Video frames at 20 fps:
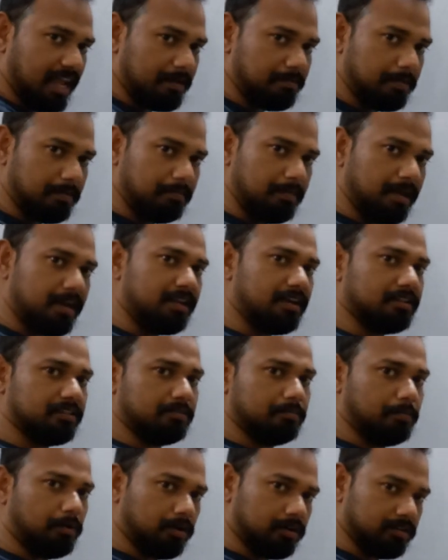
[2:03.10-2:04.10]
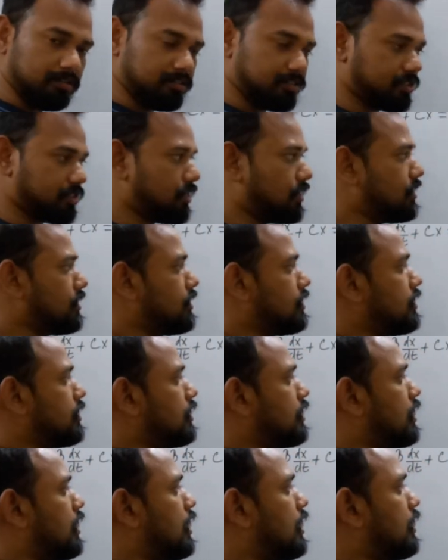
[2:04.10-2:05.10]
There can be many other models,
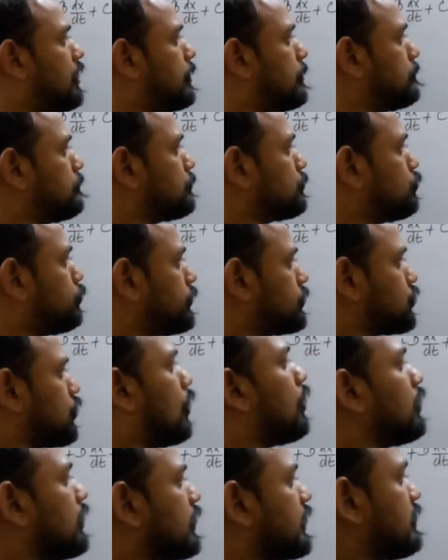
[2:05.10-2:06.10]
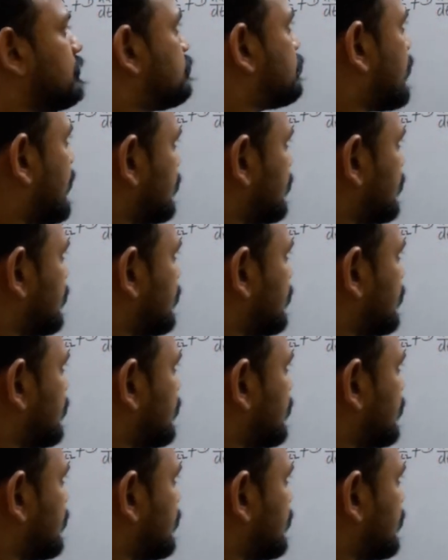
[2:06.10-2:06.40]
which all give